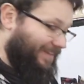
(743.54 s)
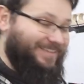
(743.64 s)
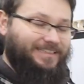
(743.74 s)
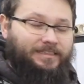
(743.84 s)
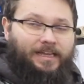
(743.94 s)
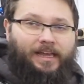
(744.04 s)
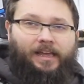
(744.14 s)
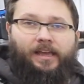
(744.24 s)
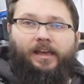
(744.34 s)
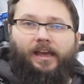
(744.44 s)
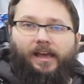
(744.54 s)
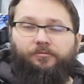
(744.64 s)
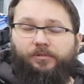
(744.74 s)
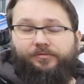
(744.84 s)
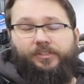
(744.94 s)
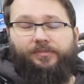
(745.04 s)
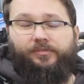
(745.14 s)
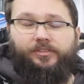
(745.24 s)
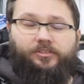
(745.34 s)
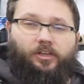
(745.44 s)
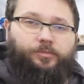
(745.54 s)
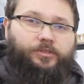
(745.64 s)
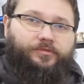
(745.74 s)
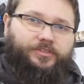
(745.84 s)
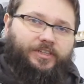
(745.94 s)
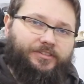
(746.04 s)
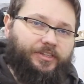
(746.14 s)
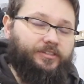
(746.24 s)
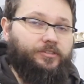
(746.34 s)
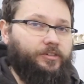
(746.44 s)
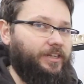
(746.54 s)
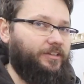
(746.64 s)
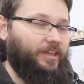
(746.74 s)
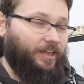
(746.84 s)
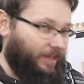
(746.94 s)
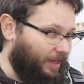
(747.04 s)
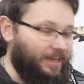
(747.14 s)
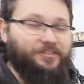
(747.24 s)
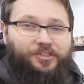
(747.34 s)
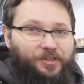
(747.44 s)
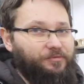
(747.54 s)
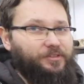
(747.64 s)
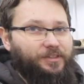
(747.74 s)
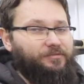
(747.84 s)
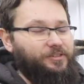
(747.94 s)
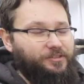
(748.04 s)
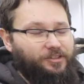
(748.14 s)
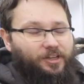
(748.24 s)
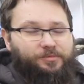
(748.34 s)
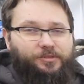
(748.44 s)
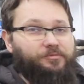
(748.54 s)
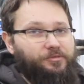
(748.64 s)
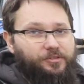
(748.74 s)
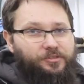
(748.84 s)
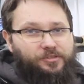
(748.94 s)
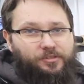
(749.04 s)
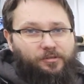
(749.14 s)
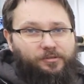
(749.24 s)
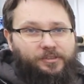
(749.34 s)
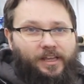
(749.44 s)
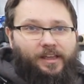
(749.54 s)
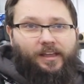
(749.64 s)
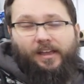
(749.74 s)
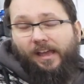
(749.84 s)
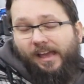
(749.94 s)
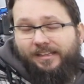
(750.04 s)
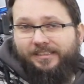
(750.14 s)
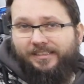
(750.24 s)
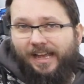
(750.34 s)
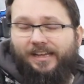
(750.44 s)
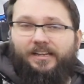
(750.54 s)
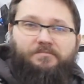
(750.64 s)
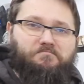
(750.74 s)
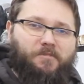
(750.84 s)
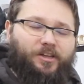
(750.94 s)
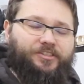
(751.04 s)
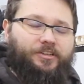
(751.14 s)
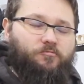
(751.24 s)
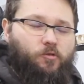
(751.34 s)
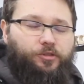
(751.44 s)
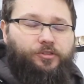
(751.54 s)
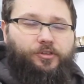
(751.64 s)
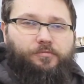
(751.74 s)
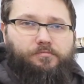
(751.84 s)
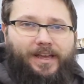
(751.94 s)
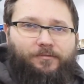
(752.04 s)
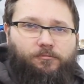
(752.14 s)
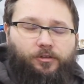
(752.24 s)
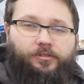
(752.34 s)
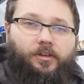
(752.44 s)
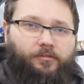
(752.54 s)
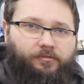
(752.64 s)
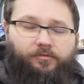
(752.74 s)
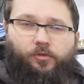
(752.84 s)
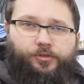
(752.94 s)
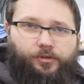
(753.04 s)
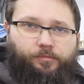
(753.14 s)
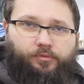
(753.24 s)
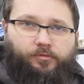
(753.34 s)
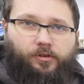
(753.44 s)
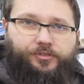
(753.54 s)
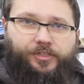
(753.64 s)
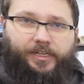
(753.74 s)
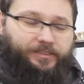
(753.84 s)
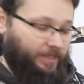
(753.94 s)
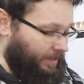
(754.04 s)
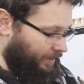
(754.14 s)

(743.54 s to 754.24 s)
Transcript: is there and with different types of settings you can achieve different types of result exactly matching what you may want for your project